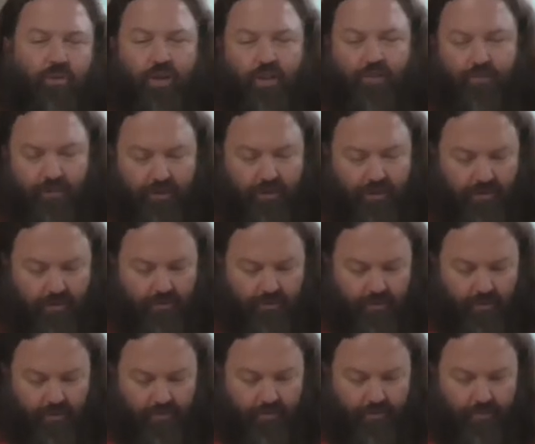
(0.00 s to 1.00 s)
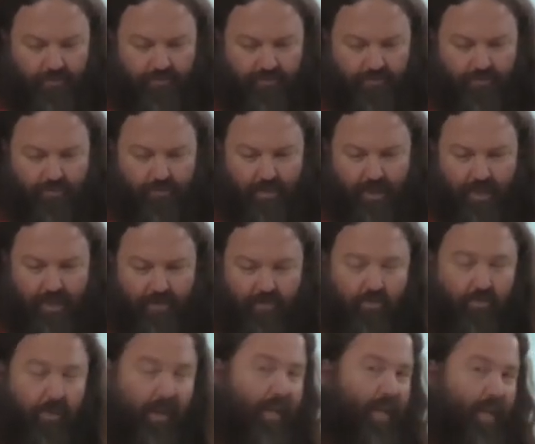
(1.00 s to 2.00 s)
point of view, from Medieval
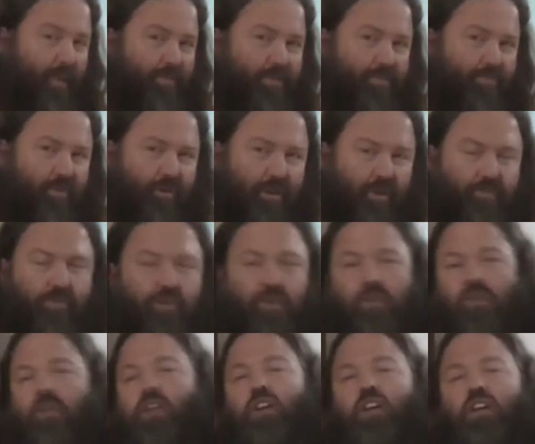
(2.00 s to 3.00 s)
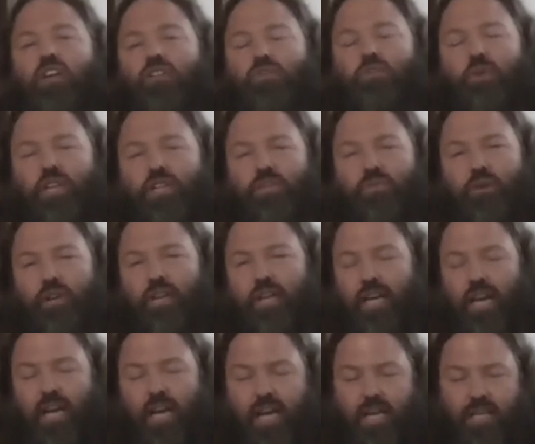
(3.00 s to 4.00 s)
Mayhem's point of view, 2020
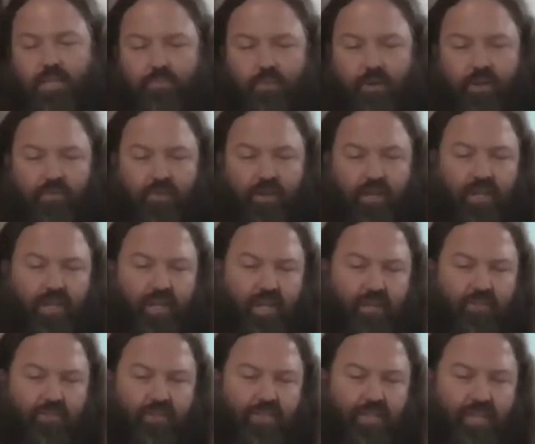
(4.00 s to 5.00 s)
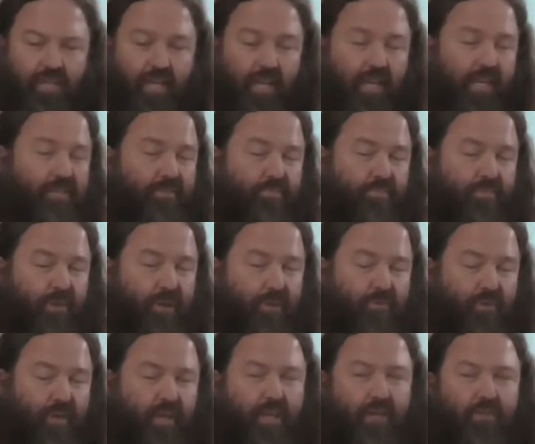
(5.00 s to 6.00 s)
has been really interesting. It's been
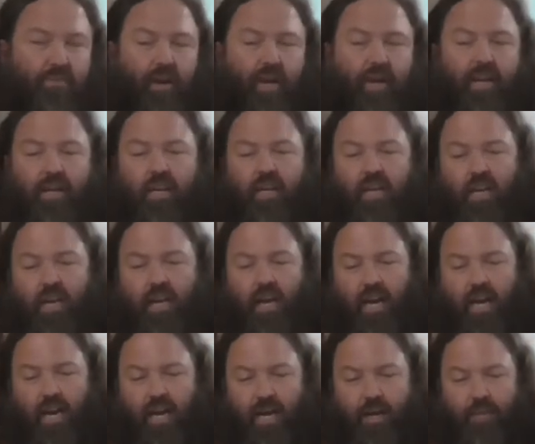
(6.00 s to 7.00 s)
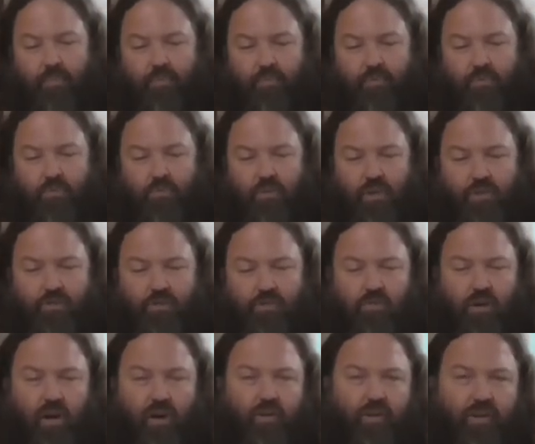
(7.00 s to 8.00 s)
really great. We've
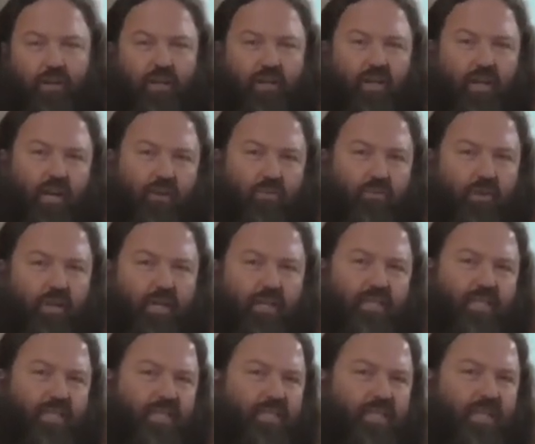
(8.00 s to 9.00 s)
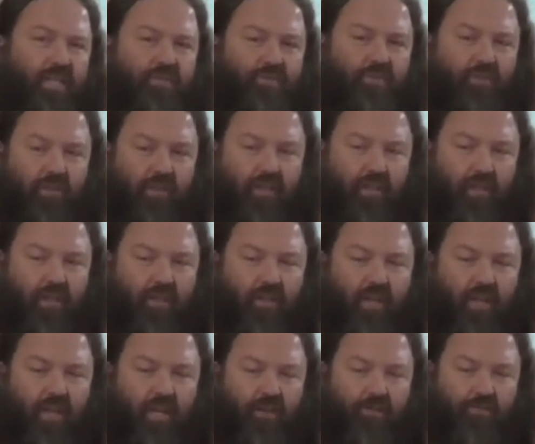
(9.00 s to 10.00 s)
grown a really successful little
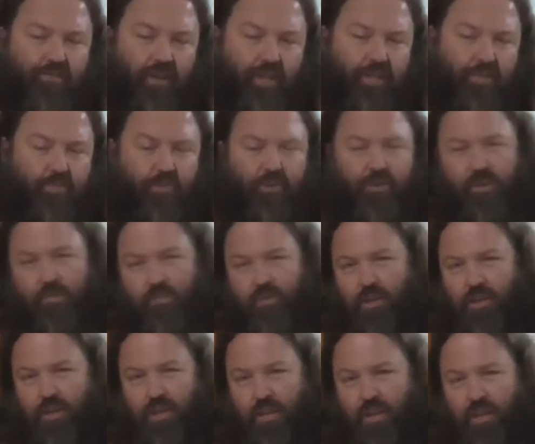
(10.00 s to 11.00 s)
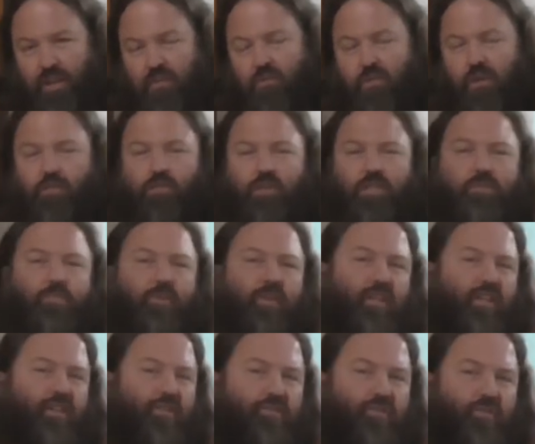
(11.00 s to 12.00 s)
Facebook community, roughly
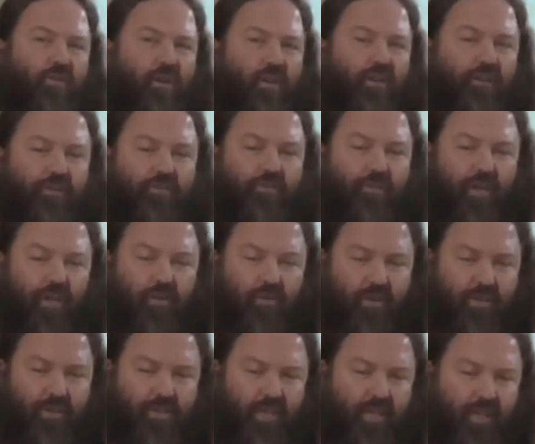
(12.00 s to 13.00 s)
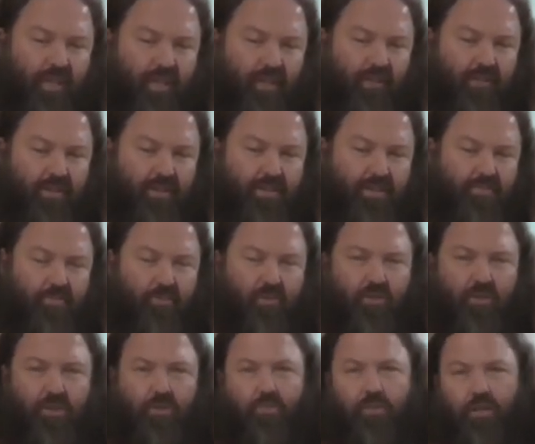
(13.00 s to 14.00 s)
speaking 400 followers. There's
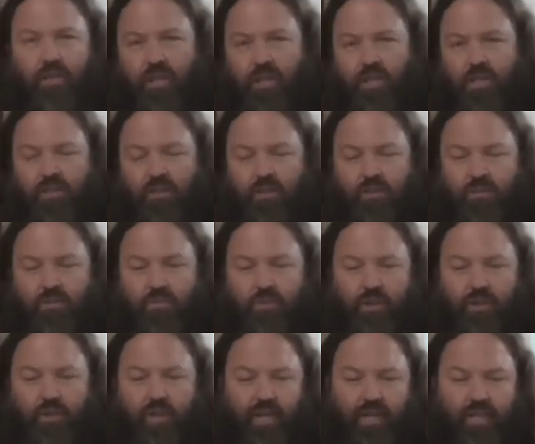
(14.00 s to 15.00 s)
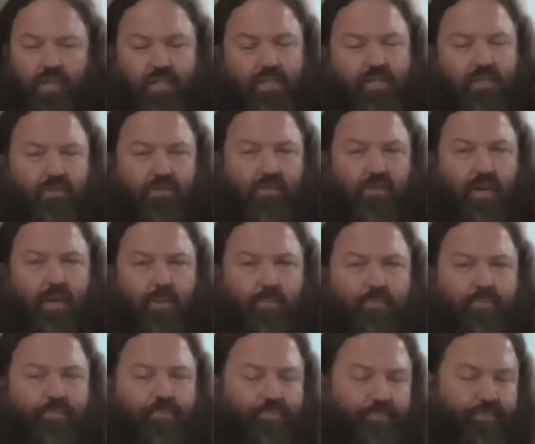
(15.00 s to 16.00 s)
small communities on Twitter and
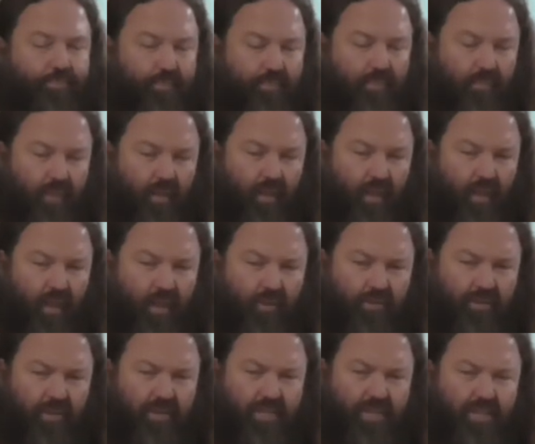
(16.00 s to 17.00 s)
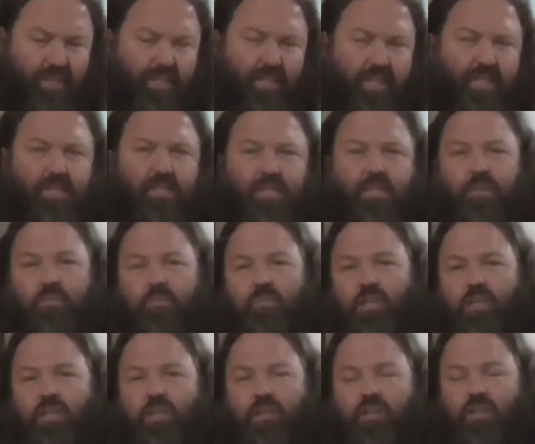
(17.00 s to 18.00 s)
Instagram. There's a decent
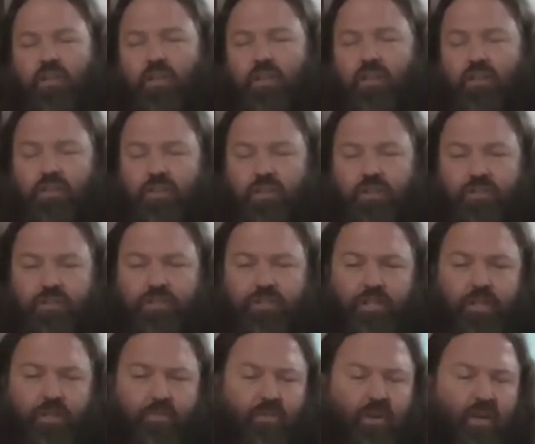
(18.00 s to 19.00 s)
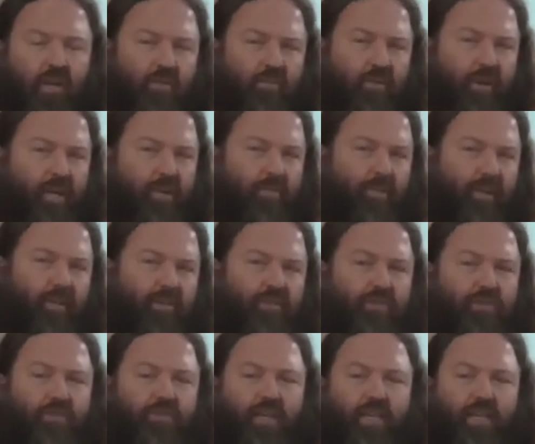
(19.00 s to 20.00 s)
community on YouTube, around about
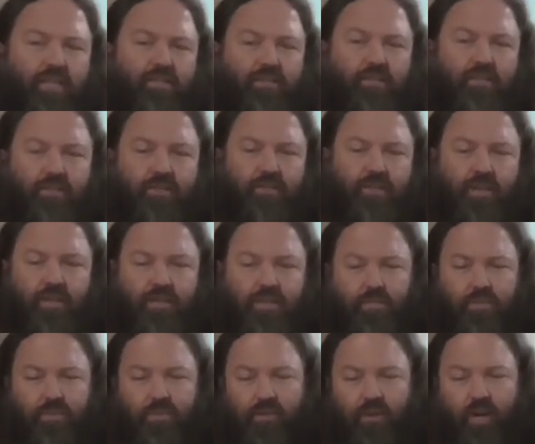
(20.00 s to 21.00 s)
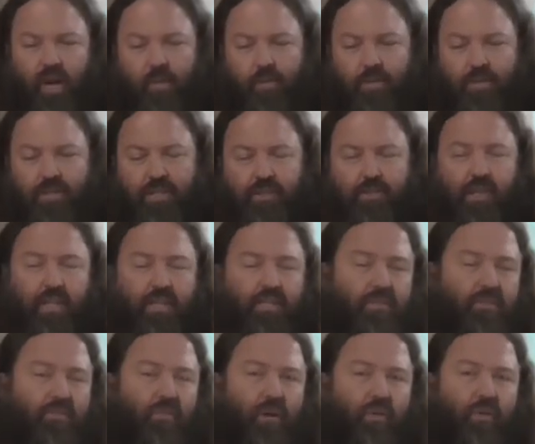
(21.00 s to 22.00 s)
2,000 or so subscribers, and that's
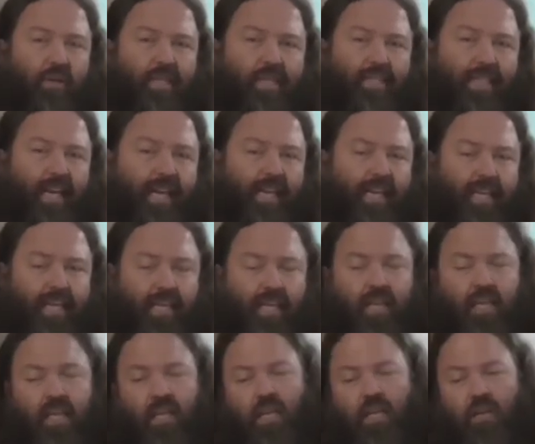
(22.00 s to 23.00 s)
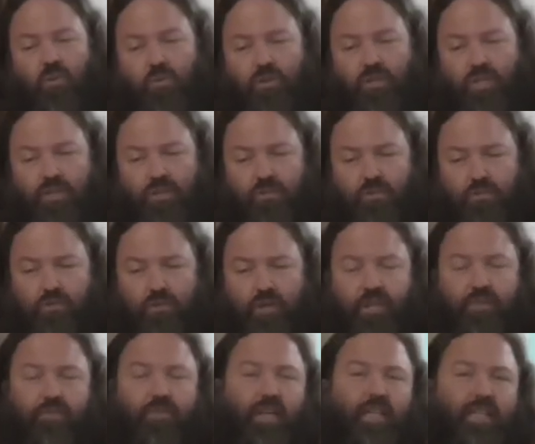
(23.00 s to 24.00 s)
growing daily, which is all
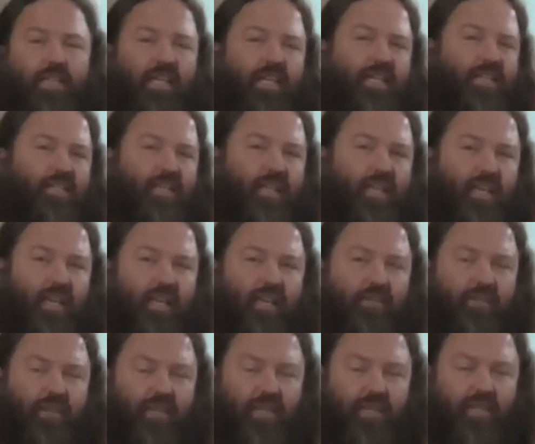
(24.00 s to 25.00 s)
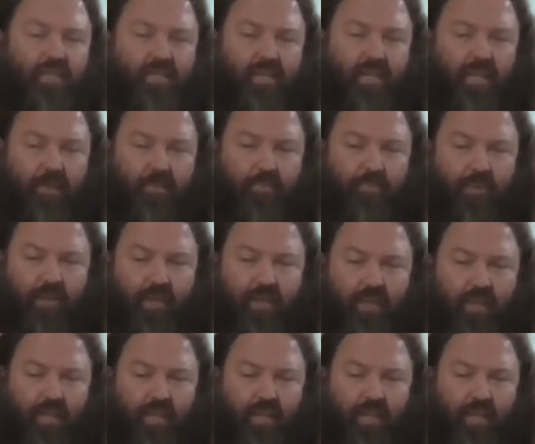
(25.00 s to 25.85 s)
really fantastic. And I think it's an